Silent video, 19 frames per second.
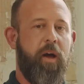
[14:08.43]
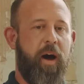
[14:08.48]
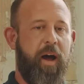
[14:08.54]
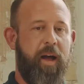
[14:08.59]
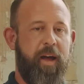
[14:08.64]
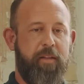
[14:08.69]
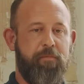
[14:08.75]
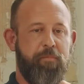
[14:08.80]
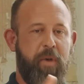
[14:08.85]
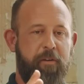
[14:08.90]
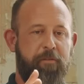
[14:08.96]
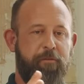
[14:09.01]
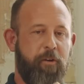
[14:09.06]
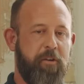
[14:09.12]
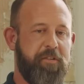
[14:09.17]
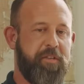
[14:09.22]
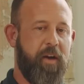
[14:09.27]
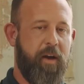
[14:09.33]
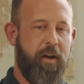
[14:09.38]
I had my
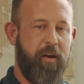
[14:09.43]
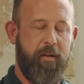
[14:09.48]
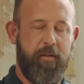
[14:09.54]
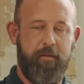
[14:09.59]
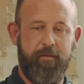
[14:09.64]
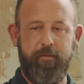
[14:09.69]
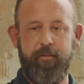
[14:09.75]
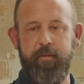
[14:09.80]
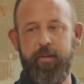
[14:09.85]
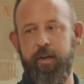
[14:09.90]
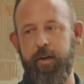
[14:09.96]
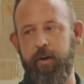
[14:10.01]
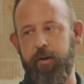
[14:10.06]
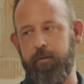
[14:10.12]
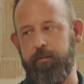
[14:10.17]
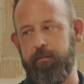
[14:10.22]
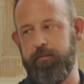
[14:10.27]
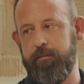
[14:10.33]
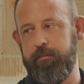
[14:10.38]
first kind of,
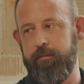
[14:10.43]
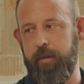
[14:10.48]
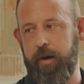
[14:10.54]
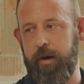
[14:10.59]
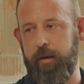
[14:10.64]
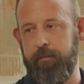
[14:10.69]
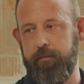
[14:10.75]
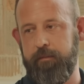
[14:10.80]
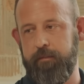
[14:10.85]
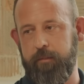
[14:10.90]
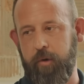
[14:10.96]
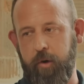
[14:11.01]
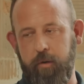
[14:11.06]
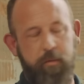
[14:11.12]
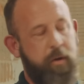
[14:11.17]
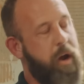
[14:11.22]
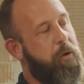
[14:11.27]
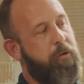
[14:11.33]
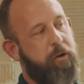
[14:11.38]
or
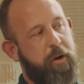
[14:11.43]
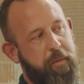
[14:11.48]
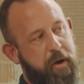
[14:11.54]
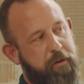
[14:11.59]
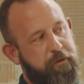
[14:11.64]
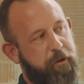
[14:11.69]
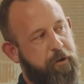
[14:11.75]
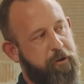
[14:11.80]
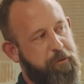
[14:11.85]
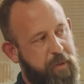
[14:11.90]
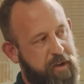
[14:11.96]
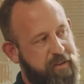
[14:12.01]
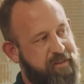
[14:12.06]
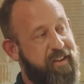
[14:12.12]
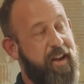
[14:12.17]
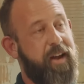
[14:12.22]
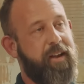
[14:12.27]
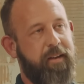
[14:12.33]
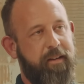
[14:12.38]
not really my first, my
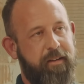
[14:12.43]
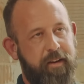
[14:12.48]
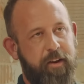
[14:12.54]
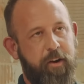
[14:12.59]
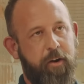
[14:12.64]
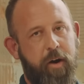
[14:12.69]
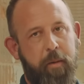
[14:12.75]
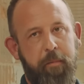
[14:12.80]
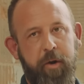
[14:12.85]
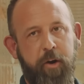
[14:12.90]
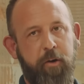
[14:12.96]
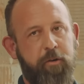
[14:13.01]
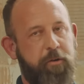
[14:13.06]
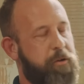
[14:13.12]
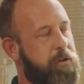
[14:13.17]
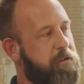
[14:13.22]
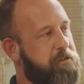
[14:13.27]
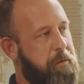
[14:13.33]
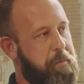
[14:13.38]
second, I'm going to go
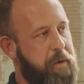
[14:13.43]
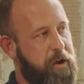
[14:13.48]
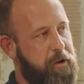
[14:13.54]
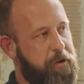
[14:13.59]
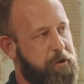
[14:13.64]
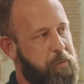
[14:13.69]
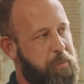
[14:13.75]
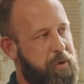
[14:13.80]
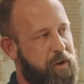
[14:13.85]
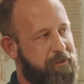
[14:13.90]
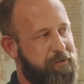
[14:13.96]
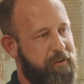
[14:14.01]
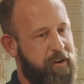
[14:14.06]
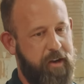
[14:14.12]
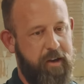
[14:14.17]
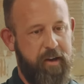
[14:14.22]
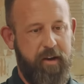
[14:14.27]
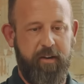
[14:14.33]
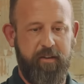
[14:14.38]
do this on my own
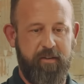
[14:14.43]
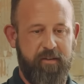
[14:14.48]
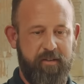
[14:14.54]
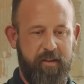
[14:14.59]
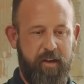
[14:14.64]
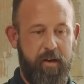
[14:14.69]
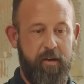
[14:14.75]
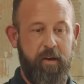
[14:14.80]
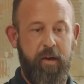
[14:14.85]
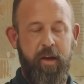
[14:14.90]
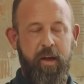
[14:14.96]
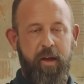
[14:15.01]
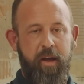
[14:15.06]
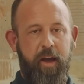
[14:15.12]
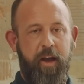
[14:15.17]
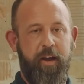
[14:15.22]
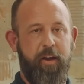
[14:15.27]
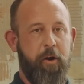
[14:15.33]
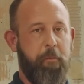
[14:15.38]
epiphany. And I just said,
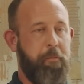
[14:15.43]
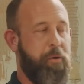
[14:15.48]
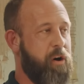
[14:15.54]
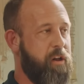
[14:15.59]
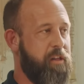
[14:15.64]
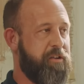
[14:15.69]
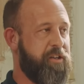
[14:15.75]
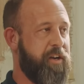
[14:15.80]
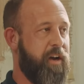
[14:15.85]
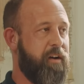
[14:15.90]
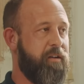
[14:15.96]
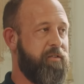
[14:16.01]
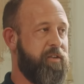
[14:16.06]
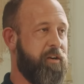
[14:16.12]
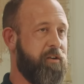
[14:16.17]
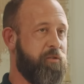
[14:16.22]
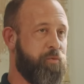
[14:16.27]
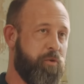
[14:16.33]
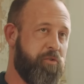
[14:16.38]
hey, part of the challenge
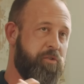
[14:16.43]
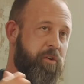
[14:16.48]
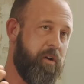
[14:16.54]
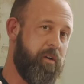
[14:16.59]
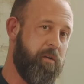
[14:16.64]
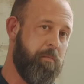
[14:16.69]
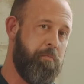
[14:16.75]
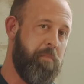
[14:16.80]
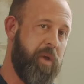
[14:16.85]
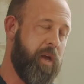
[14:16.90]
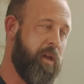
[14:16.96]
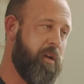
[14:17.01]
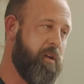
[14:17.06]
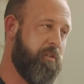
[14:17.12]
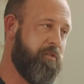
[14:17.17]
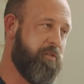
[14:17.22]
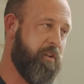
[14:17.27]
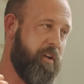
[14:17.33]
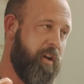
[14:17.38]
here is we're trying to
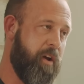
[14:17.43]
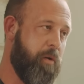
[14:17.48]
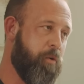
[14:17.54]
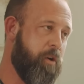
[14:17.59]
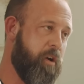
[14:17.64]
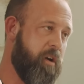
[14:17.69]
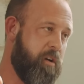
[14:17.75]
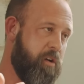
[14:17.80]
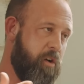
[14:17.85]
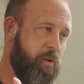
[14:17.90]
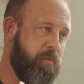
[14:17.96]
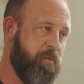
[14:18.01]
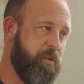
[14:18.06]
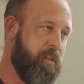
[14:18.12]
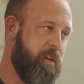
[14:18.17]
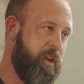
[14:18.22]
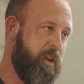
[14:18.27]
manage a network over the